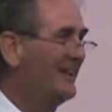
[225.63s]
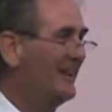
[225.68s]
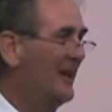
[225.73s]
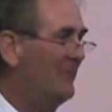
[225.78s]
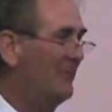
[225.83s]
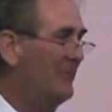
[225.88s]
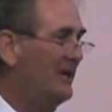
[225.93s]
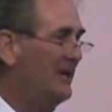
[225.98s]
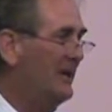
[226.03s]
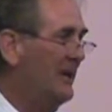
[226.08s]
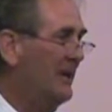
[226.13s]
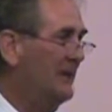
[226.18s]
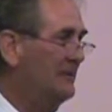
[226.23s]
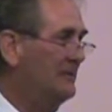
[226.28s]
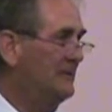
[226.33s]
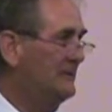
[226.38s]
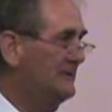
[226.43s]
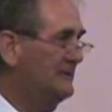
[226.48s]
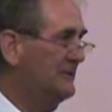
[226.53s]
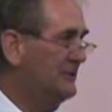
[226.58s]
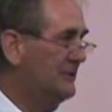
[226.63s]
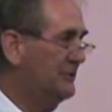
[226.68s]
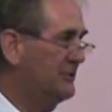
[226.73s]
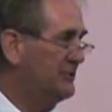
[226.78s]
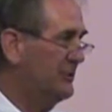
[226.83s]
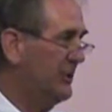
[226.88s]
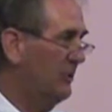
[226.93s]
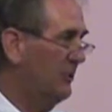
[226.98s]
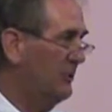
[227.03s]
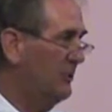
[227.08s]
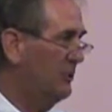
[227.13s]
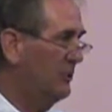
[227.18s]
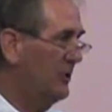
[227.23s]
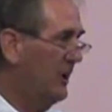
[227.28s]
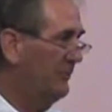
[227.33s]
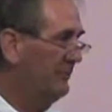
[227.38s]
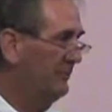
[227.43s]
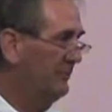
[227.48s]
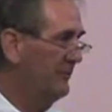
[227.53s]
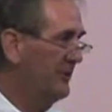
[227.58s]
Let me share with you a
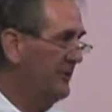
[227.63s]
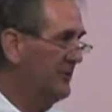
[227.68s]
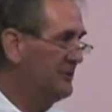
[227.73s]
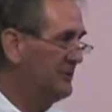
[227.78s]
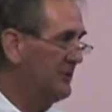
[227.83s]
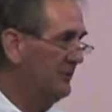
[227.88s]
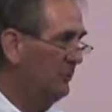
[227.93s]
couple of things.